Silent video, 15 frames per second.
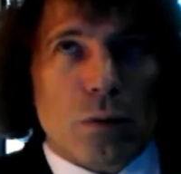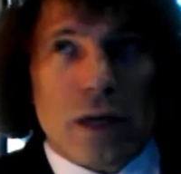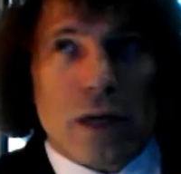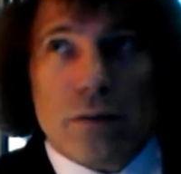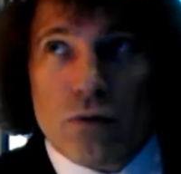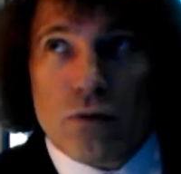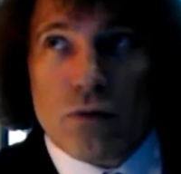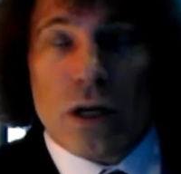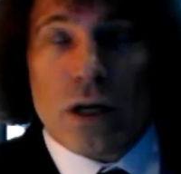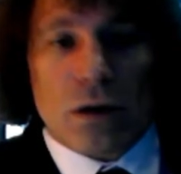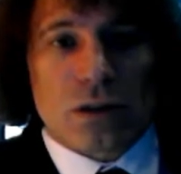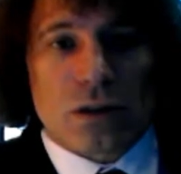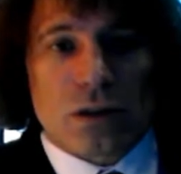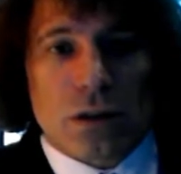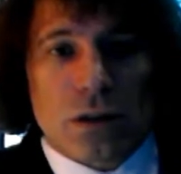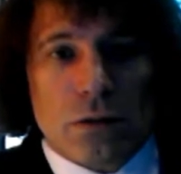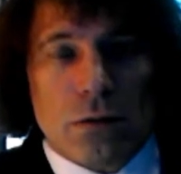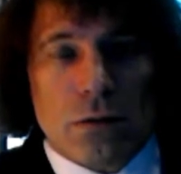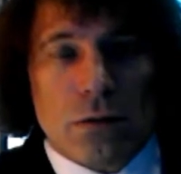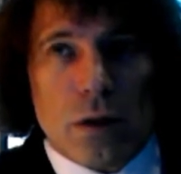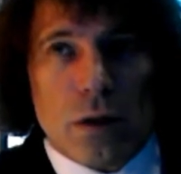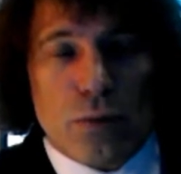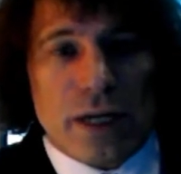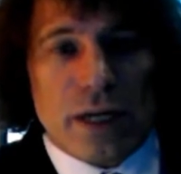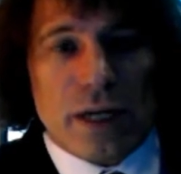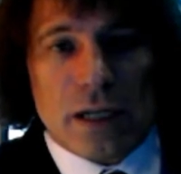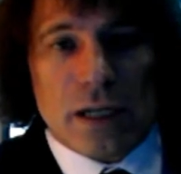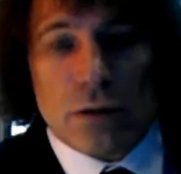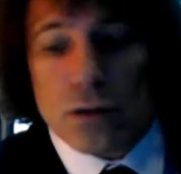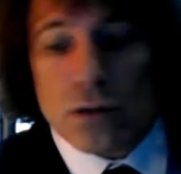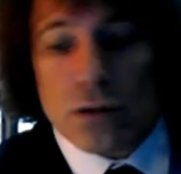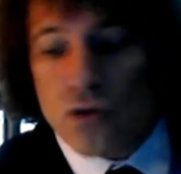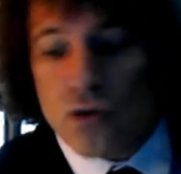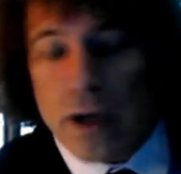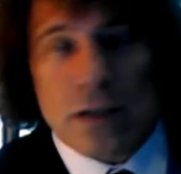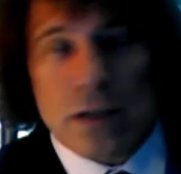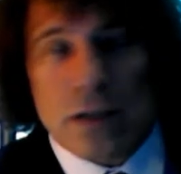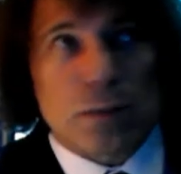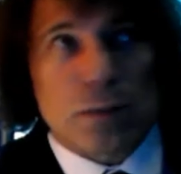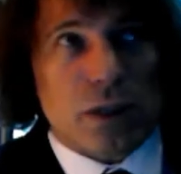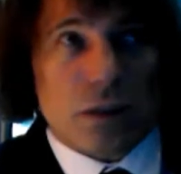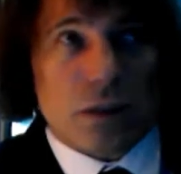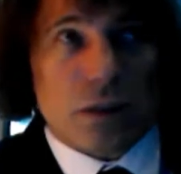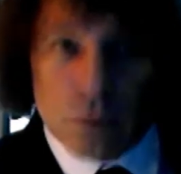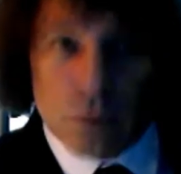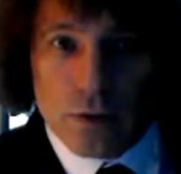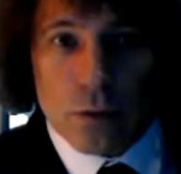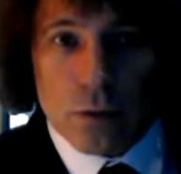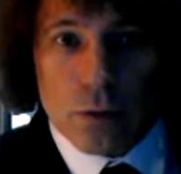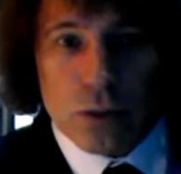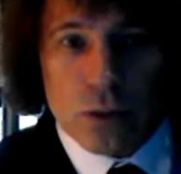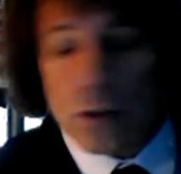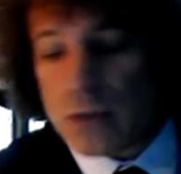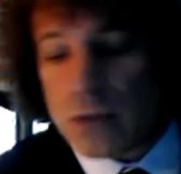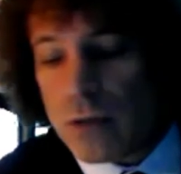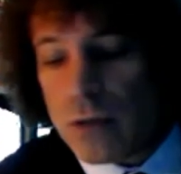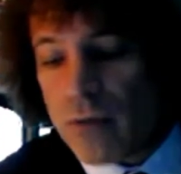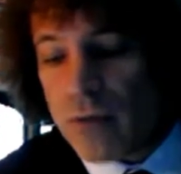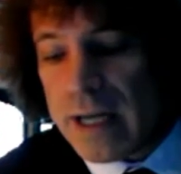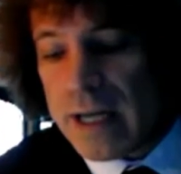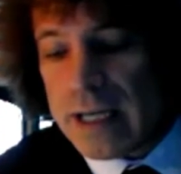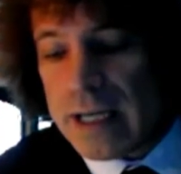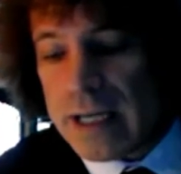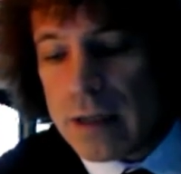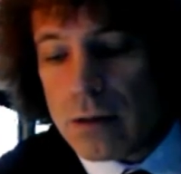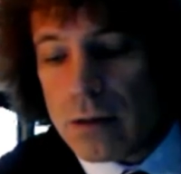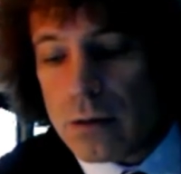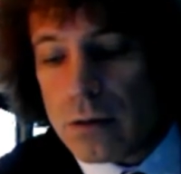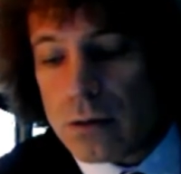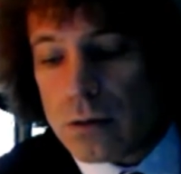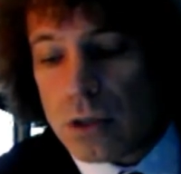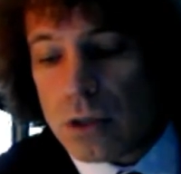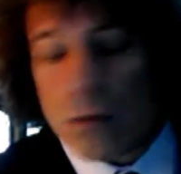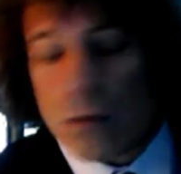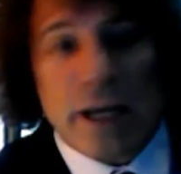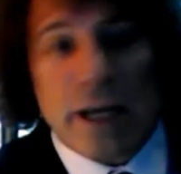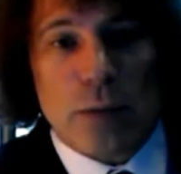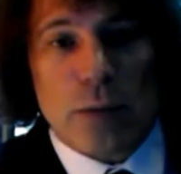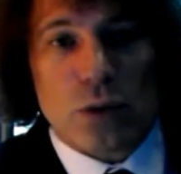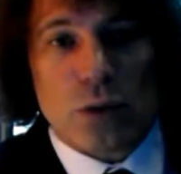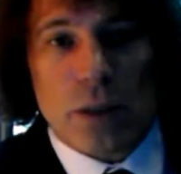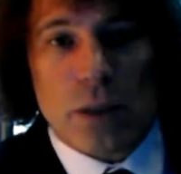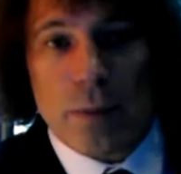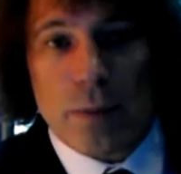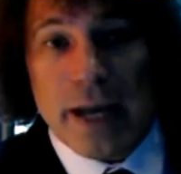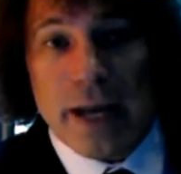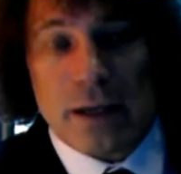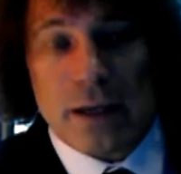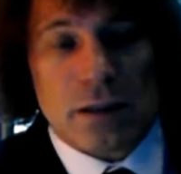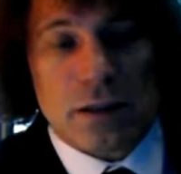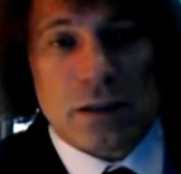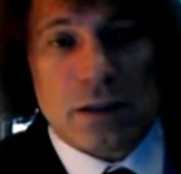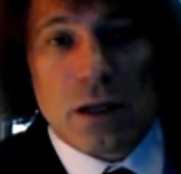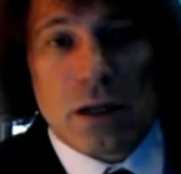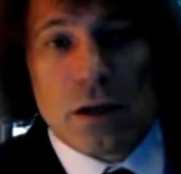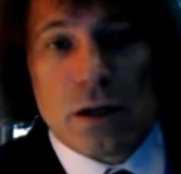in regards to bringing in new strikers, because we've got Podolski already, Joel Campbell's coming back and is